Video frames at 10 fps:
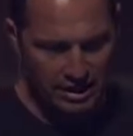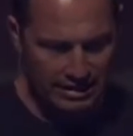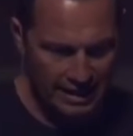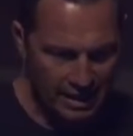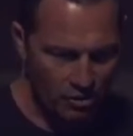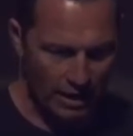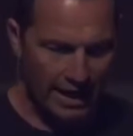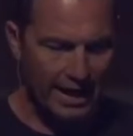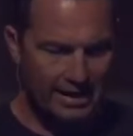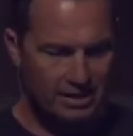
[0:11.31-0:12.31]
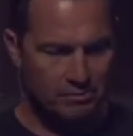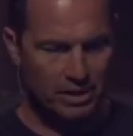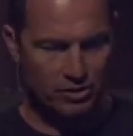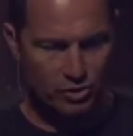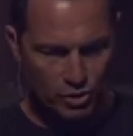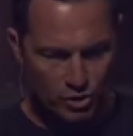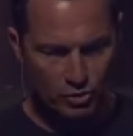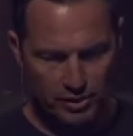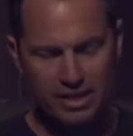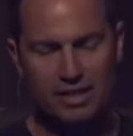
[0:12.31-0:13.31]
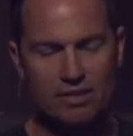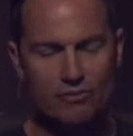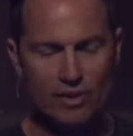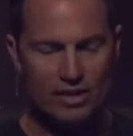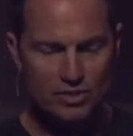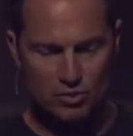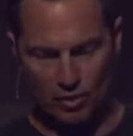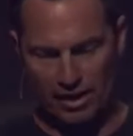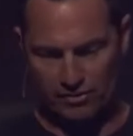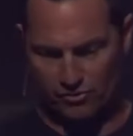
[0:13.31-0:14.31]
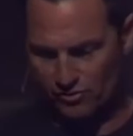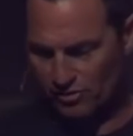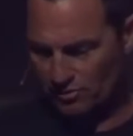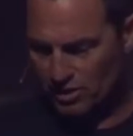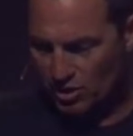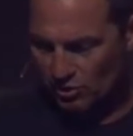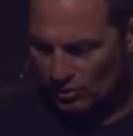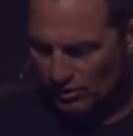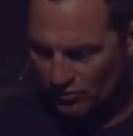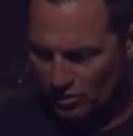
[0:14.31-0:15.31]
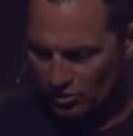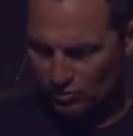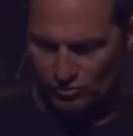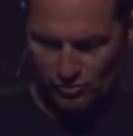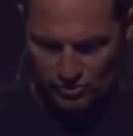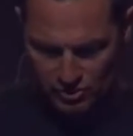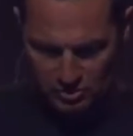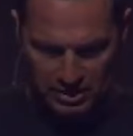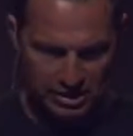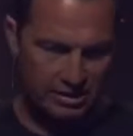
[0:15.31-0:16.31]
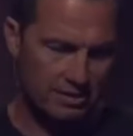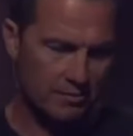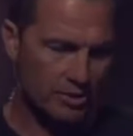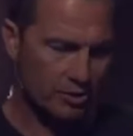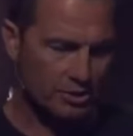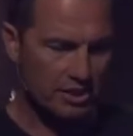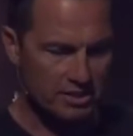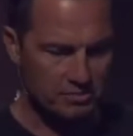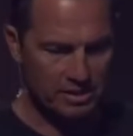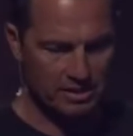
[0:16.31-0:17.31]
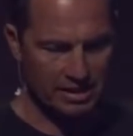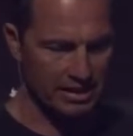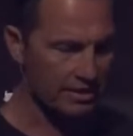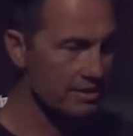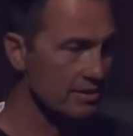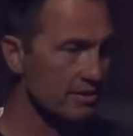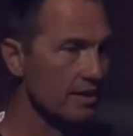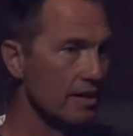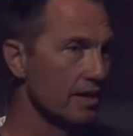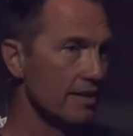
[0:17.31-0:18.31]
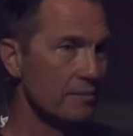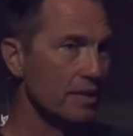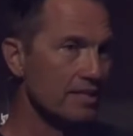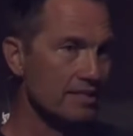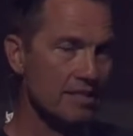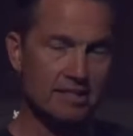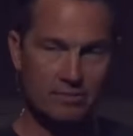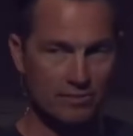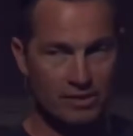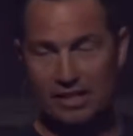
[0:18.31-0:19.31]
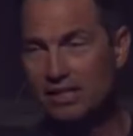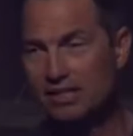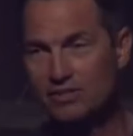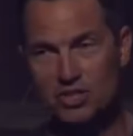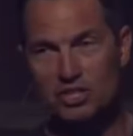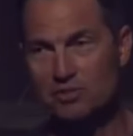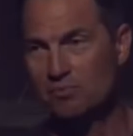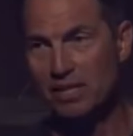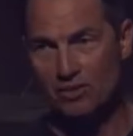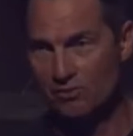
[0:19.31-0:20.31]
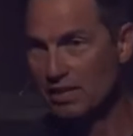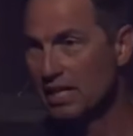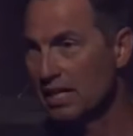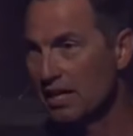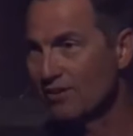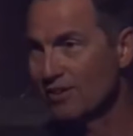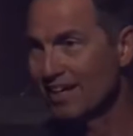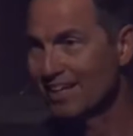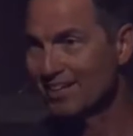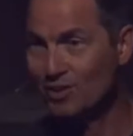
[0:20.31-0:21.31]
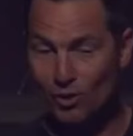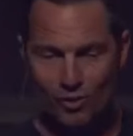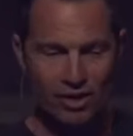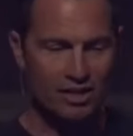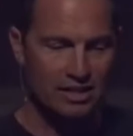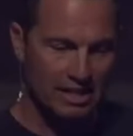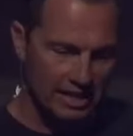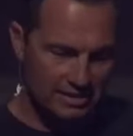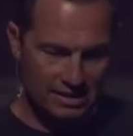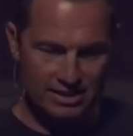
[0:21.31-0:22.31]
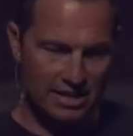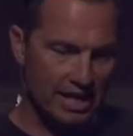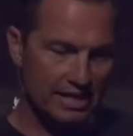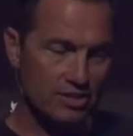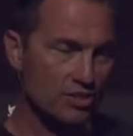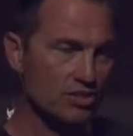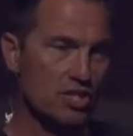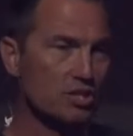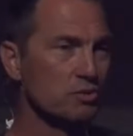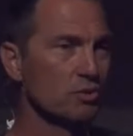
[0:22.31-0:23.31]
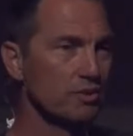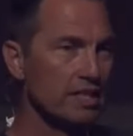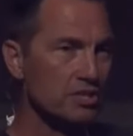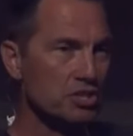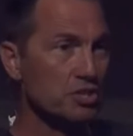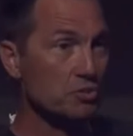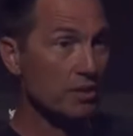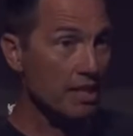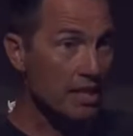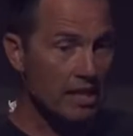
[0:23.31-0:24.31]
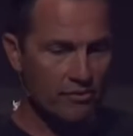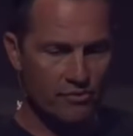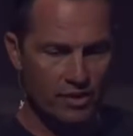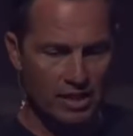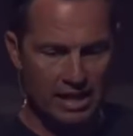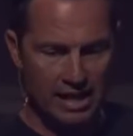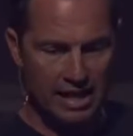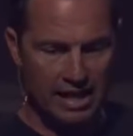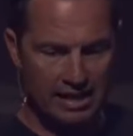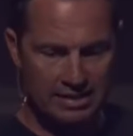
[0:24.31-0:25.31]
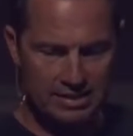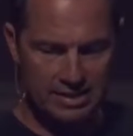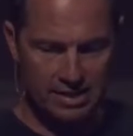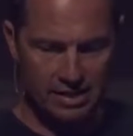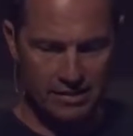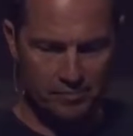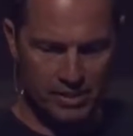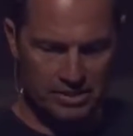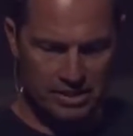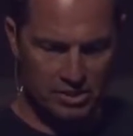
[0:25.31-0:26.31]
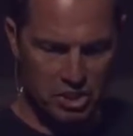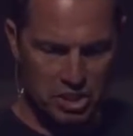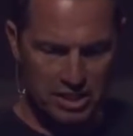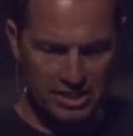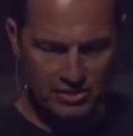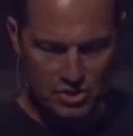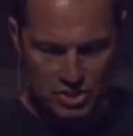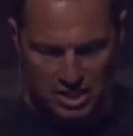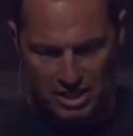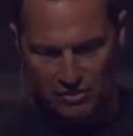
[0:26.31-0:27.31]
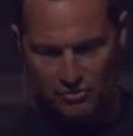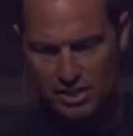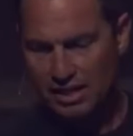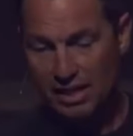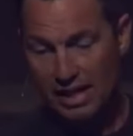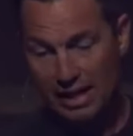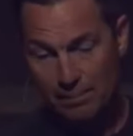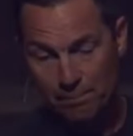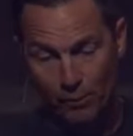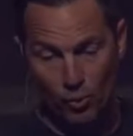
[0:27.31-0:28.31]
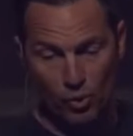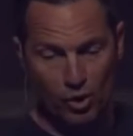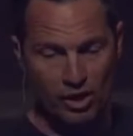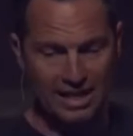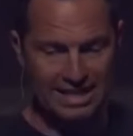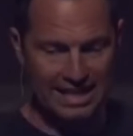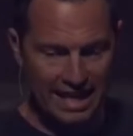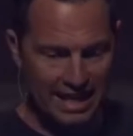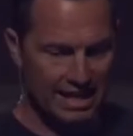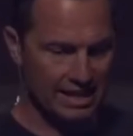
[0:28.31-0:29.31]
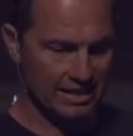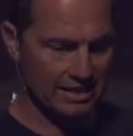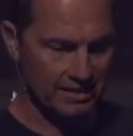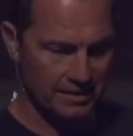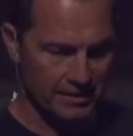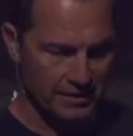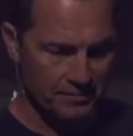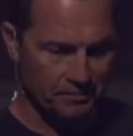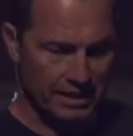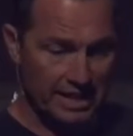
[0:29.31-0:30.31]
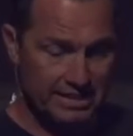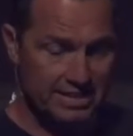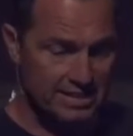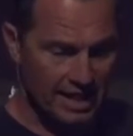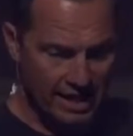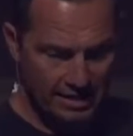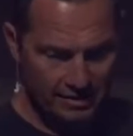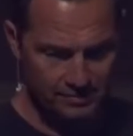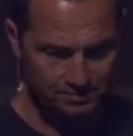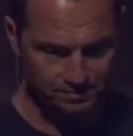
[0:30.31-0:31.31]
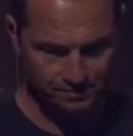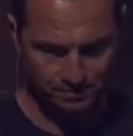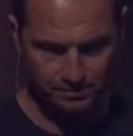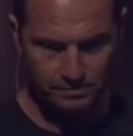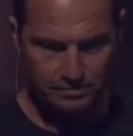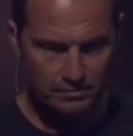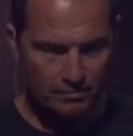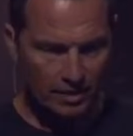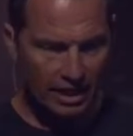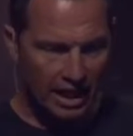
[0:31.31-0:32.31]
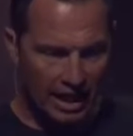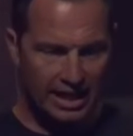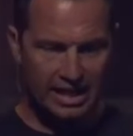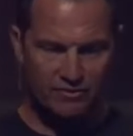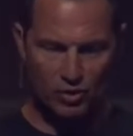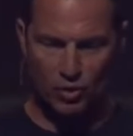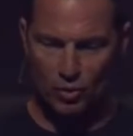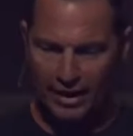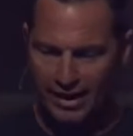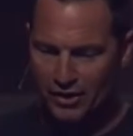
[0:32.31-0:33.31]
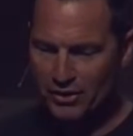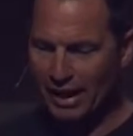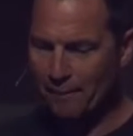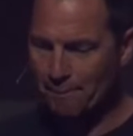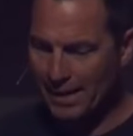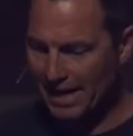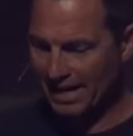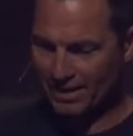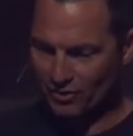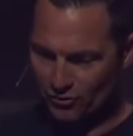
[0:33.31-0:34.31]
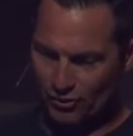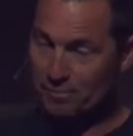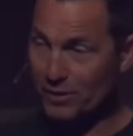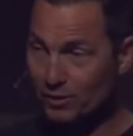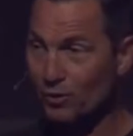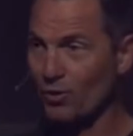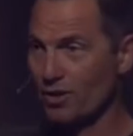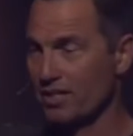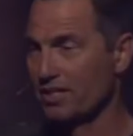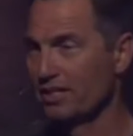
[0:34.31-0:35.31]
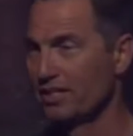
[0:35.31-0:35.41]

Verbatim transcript: Now, Adam knew Eve, his wife. We know if you spend any time in the Old Testament, that is that means that he didn't just meet her right now, right? He knew her, as in had sexual relations with Eve, and um, it says she conceived and bore Cain, and said, "I have acquired a man from the Lord."